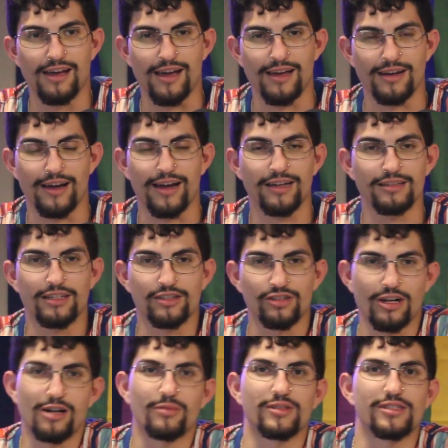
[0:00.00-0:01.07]
and I had that
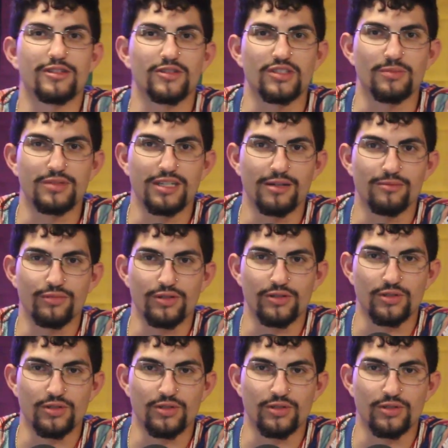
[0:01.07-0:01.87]
job until September.